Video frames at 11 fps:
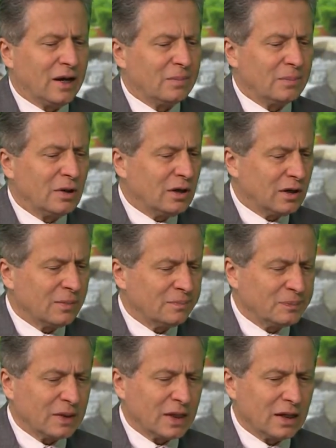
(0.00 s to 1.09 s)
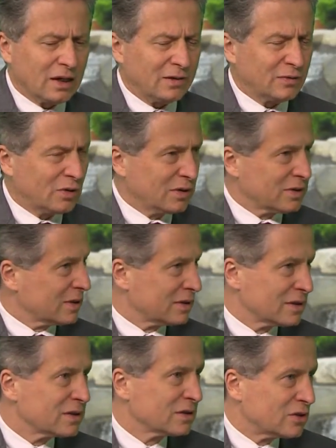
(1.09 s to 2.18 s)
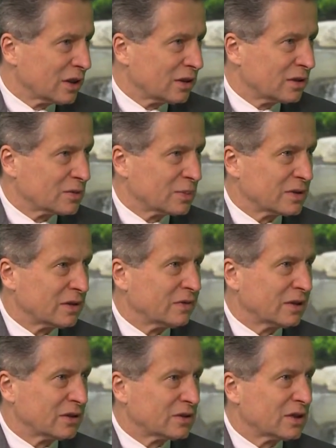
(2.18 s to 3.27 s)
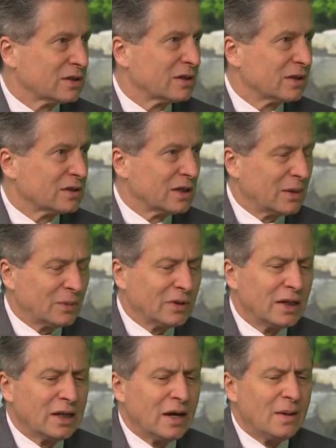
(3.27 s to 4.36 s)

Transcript: And mom, of course this isn't gender specific, it's just an example,